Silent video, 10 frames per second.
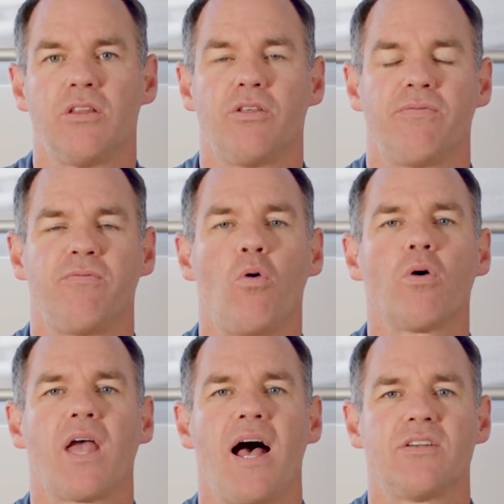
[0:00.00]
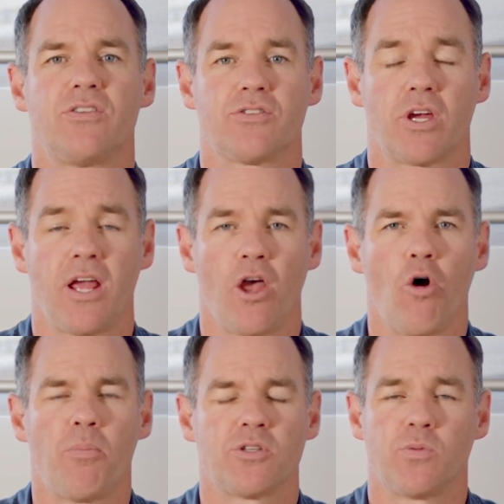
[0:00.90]
The forecast is going to
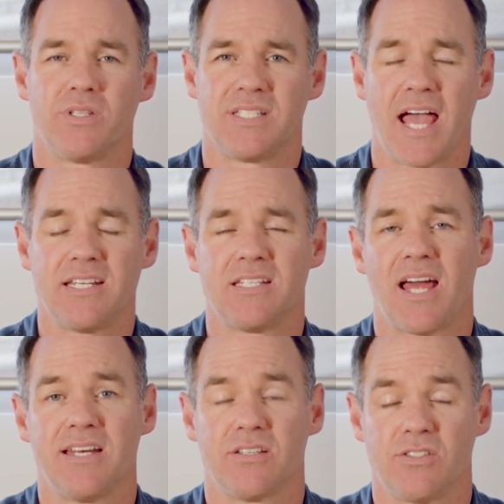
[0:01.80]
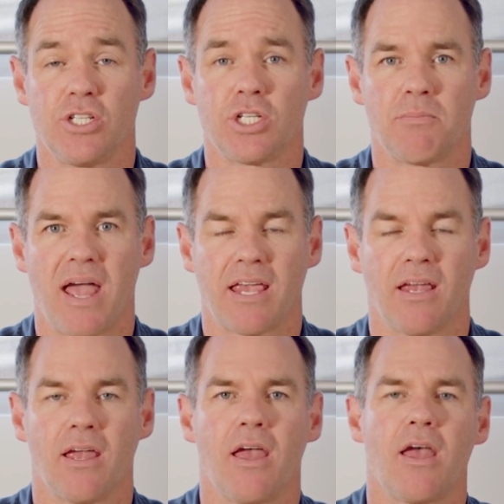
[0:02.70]
help us with day-to-day decision making